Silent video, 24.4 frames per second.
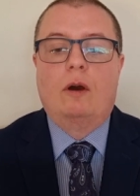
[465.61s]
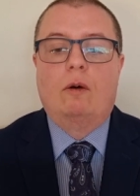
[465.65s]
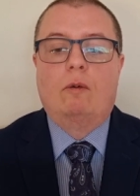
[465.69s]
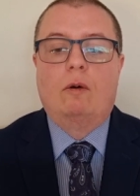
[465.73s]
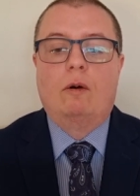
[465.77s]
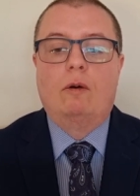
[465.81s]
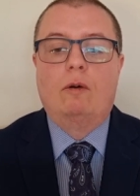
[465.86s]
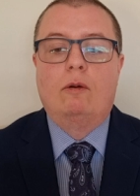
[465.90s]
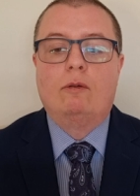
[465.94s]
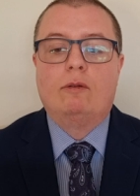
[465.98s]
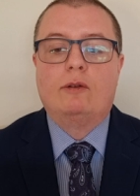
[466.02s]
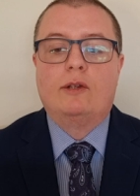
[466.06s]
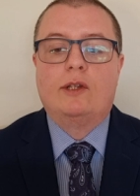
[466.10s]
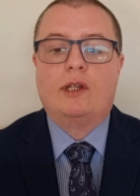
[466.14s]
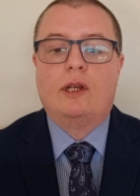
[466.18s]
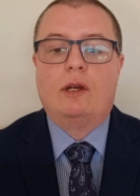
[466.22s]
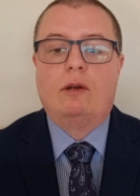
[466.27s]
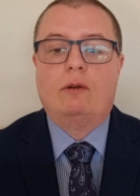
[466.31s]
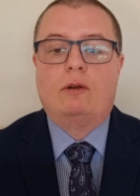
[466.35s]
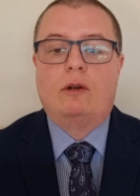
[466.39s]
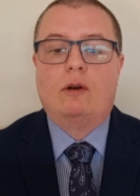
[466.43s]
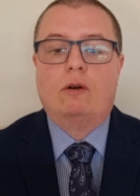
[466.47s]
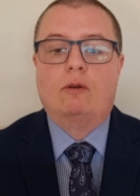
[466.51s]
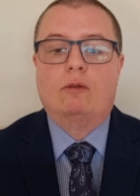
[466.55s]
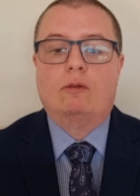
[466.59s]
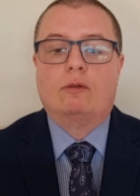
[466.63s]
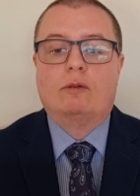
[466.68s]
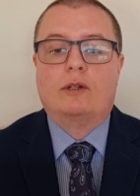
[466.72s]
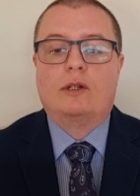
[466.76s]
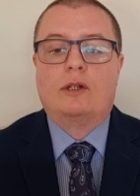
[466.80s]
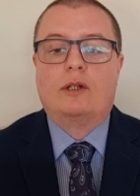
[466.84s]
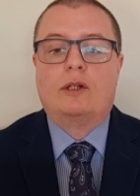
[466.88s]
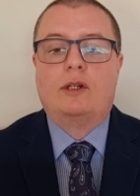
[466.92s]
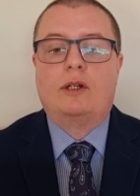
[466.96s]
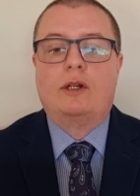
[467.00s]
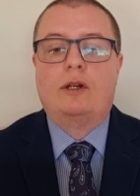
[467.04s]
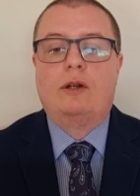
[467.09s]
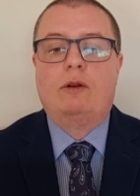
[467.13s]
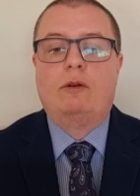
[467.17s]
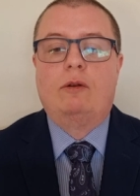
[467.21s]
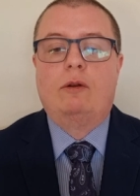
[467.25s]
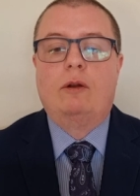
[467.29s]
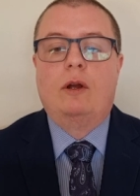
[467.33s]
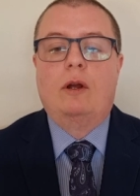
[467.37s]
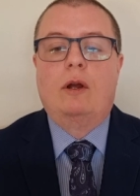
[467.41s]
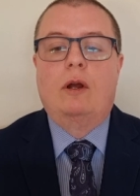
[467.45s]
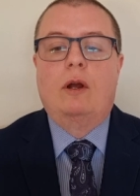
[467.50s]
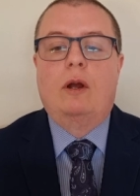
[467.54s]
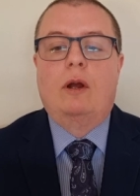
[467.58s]
we're also called
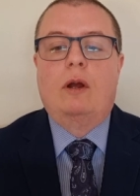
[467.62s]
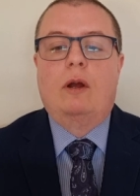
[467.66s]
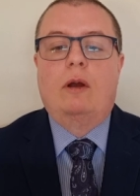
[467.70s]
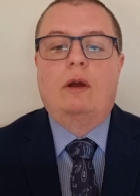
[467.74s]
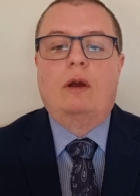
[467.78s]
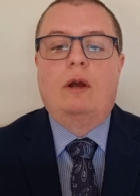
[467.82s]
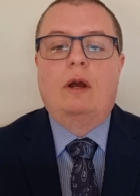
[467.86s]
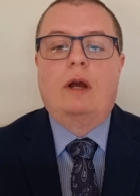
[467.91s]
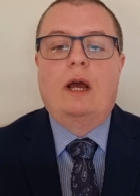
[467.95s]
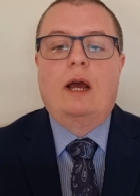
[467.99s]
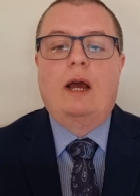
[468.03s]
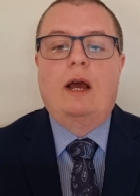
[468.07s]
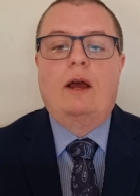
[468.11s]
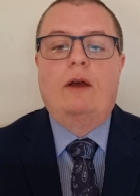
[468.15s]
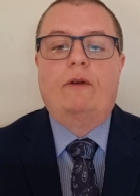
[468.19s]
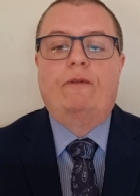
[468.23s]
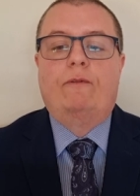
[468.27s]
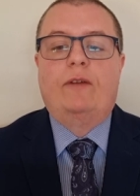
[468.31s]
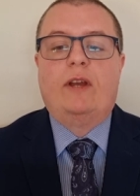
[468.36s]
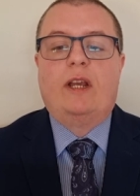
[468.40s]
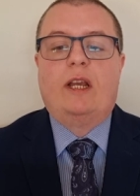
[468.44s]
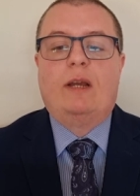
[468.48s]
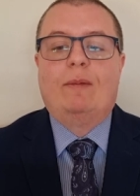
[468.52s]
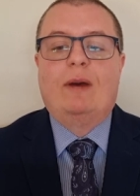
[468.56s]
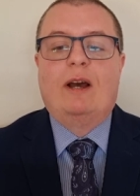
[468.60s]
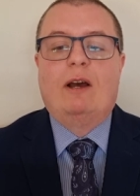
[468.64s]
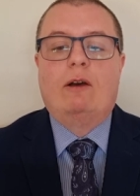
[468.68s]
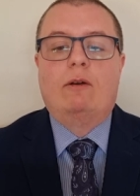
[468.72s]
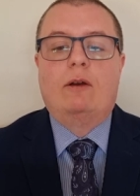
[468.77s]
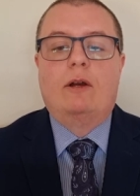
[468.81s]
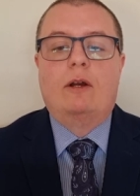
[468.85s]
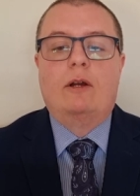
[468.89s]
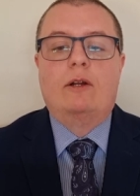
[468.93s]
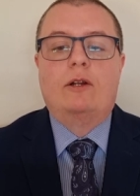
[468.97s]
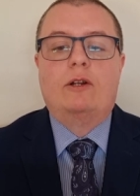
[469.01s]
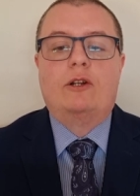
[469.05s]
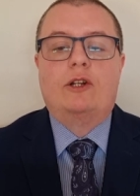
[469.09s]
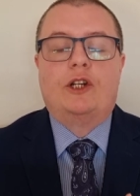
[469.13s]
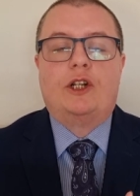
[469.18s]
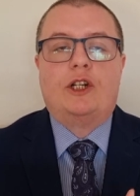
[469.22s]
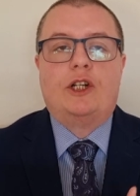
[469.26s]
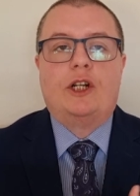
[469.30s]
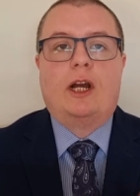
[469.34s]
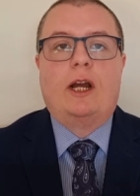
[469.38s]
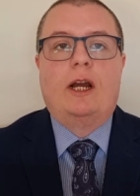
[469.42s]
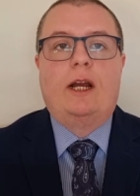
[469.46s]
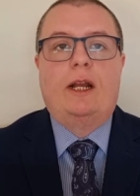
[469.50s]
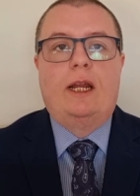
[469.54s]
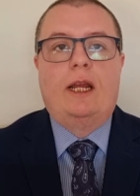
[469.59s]
to uh, think about
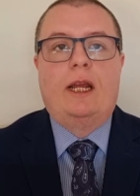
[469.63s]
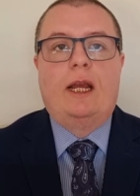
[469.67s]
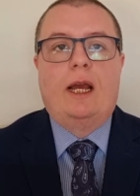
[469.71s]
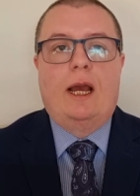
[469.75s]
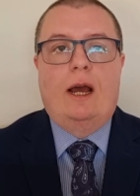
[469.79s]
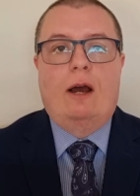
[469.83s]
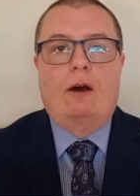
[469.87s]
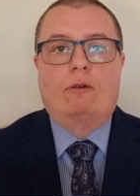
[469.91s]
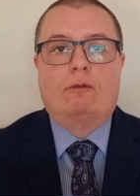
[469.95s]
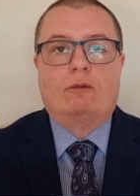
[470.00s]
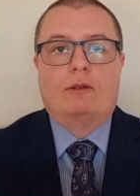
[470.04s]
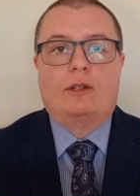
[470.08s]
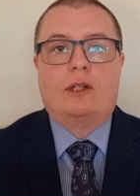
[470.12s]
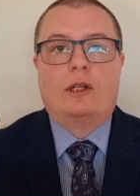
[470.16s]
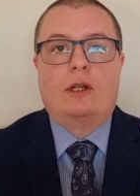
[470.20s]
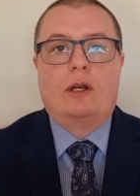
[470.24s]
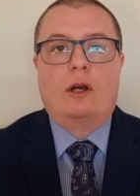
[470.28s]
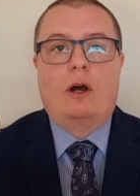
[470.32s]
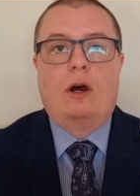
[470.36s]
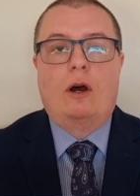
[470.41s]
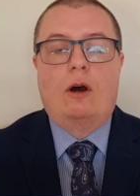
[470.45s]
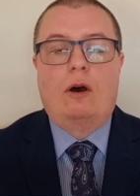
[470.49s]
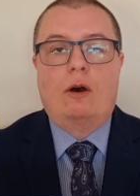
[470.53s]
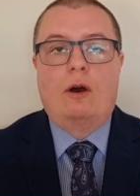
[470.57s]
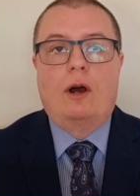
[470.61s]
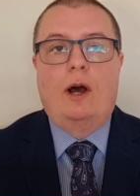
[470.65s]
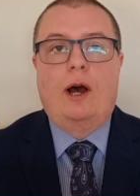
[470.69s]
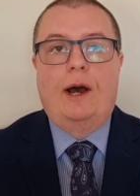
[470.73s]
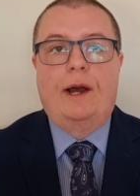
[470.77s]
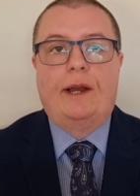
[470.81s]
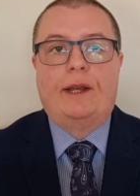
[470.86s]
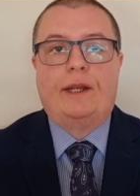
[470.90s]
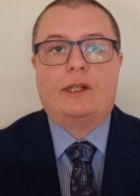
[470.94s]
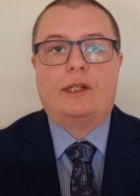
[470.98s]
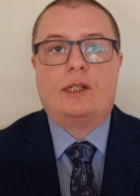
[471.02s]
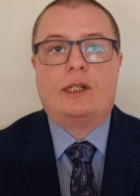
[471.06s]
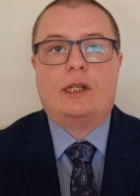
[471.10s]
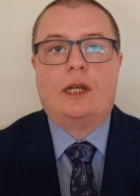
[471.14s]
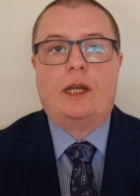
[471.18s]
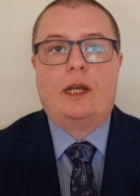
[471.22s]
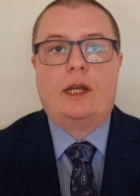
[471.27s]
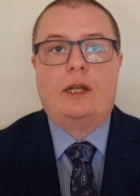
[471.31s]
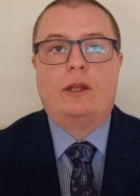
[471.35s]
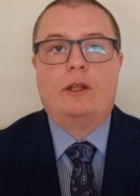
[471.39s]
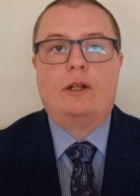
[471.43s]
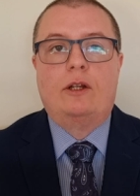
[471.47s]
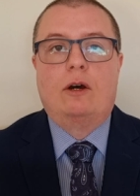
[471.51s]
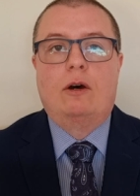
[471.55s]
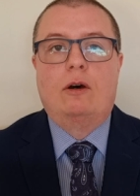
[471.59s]
shining out our light
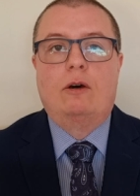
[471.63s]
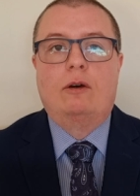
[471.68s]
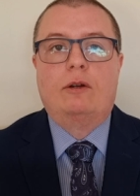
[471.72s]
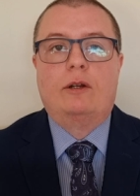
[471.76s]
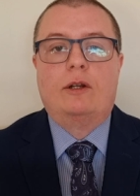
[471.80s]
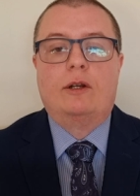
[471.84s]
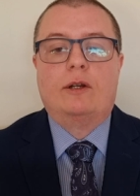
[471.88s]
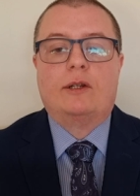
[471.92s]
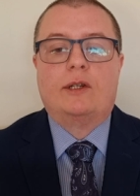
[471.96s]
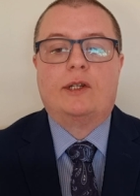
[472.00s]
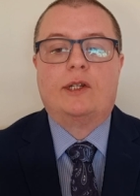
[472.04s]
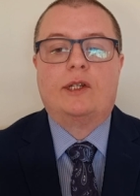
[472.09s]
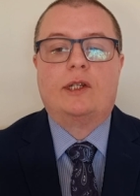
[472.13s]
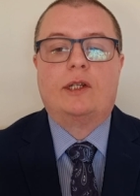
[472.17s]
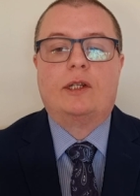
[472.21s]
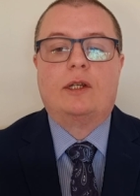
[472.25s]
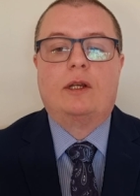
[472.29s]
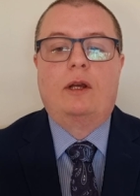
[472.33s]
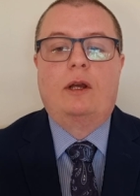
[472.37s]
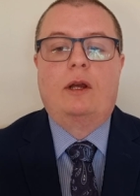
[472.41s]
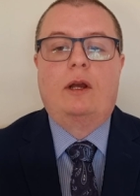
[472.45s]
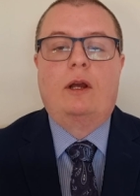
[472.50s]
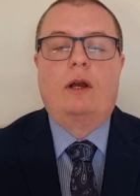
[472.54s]
in the darkness,